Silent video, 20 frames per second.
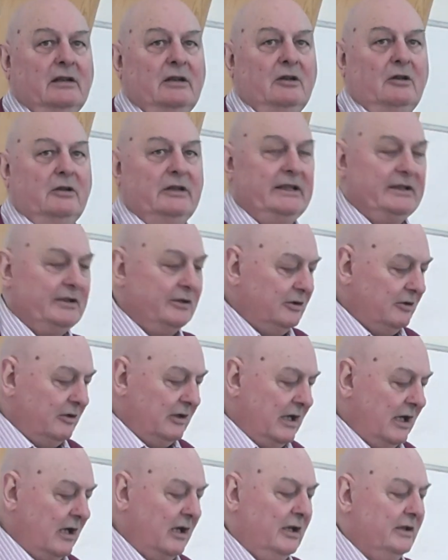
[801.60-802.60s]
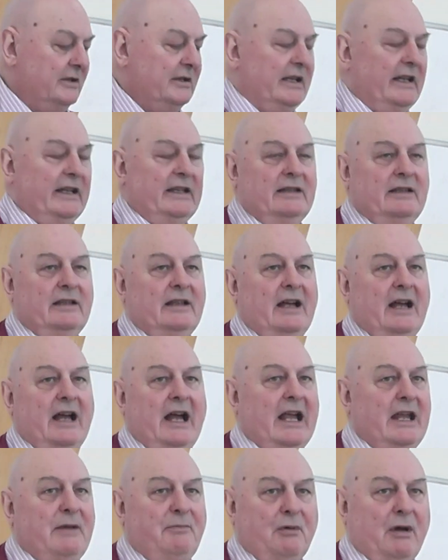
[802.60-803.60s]
God is not asking
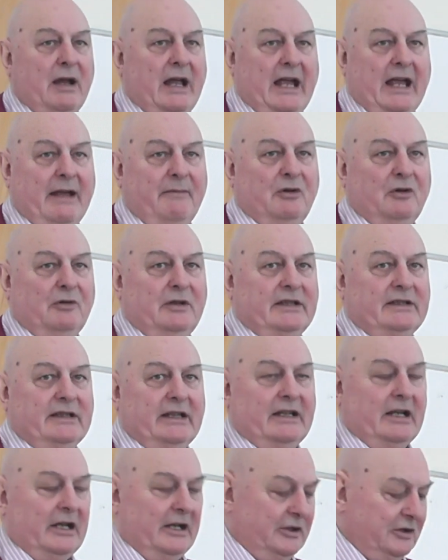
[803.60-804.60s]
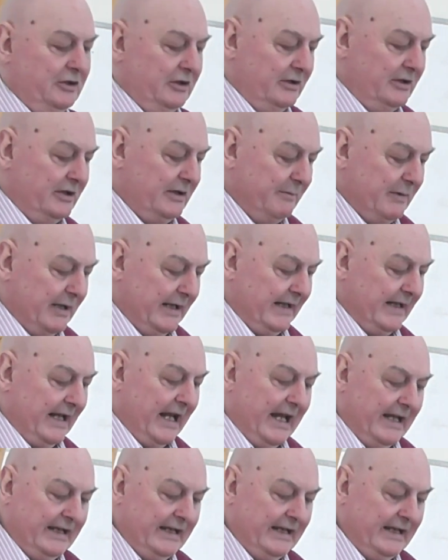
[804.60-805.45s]
Abraham on this occasion to make